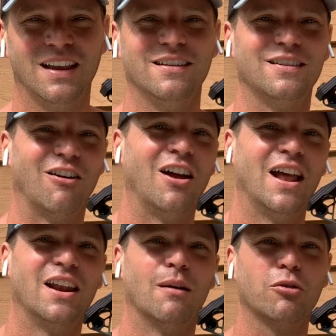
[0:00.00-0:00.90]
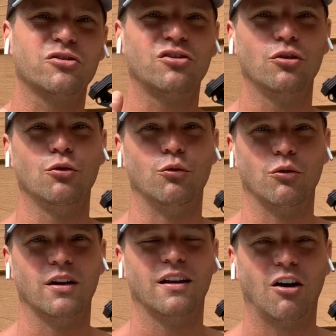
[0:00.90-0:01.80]
So number 2,
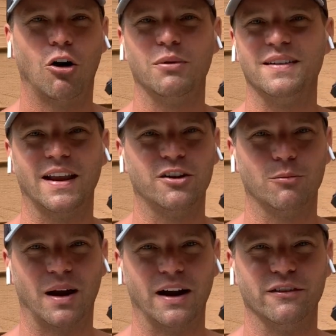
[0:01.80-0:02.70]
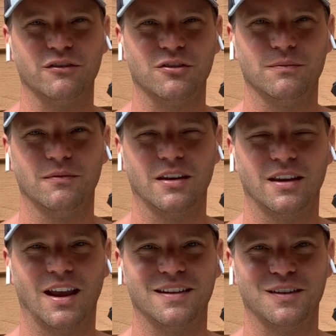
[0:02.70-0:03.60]
always take your binos.
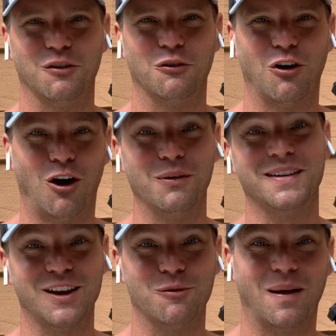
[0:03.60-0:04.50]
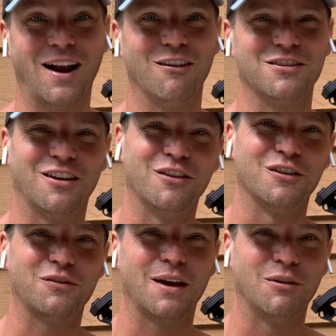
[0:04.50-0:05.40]
Okay, so always take your binos on
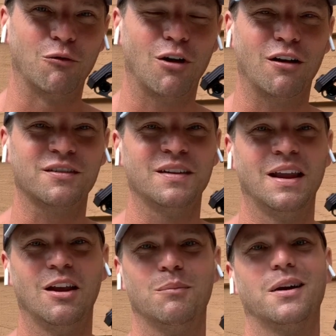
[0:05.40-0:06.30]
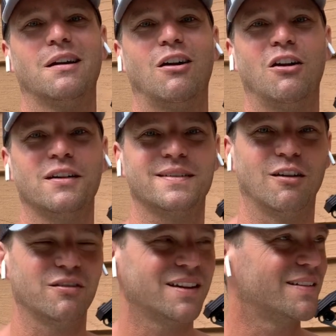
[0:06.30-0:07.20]
those family walks, but
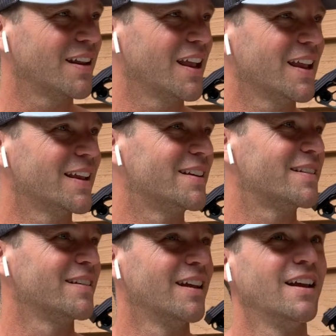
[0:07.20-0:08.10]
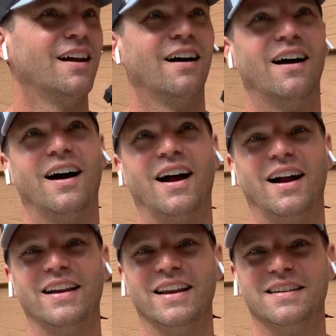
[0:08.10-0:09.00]
also let's say it's
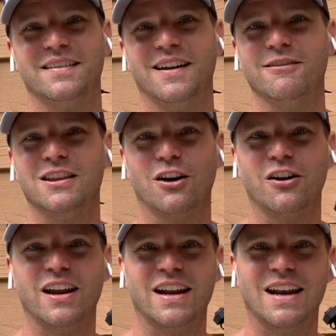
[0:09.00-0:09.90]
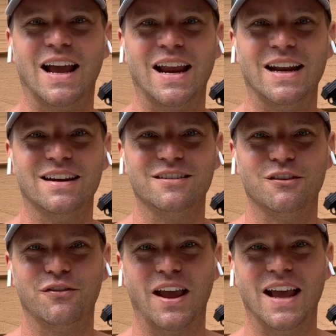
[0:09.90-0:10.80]
7:30 at night,
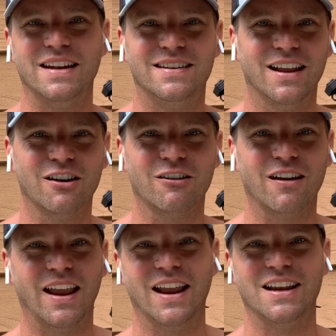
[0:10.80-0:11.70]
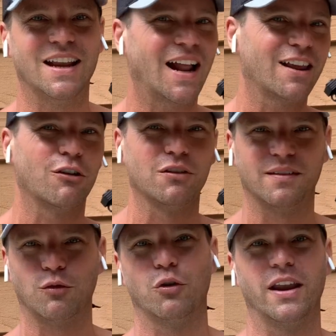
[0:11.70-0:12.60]
you've had dinner and you got to go to the
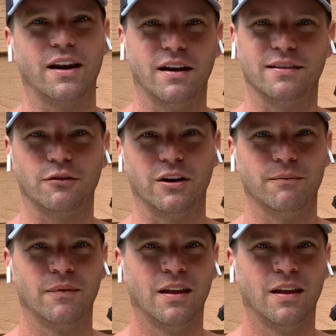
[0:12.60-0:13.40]
store to get ice cream.